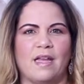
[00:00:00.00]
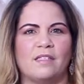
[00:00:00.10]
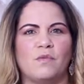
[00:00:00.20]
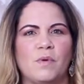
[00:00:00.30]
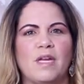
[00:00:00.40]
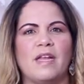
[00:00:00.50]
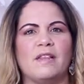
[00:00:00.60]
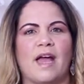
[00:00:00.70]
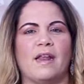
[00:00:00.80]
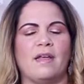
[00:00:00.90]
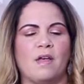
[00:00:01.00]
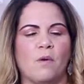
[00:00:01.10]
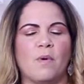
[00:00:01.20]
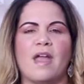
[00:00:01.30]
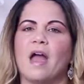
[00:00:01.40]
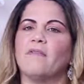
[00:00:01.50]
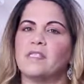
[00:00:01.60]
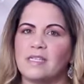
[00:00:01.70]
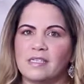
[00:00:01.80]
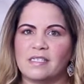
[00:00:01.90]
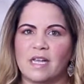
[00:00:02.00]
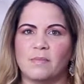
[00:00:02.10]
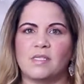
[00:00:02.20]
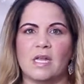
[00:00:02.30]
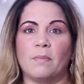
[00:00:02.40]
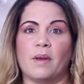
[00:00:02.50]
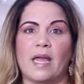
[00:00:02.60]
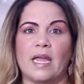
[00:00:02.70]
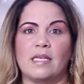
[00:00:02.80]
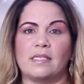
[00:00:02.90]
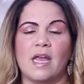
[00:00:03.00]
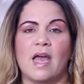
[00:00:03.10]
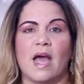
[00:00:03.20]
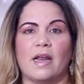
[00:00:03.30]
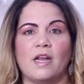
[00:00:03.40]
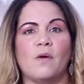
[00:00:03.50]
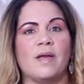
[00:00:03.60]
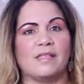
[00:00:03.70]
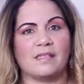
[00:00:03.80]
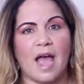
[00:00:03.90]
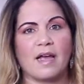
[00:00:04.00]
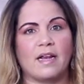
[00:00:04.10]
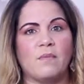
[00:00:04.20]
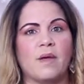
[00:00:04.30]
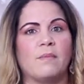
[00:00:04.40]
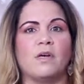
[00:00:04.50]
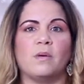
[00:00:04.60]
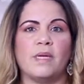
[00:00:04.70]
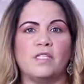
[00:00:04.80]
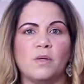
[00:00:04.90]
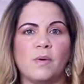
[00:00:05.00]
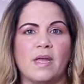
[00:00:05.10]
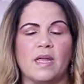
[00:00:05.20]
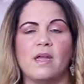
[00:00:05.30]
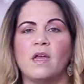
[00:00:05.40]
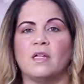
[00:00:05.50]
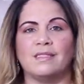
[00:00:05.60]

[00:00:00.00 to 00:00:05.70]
It's really that we have systems in place and I know exactly what I'm going to be doing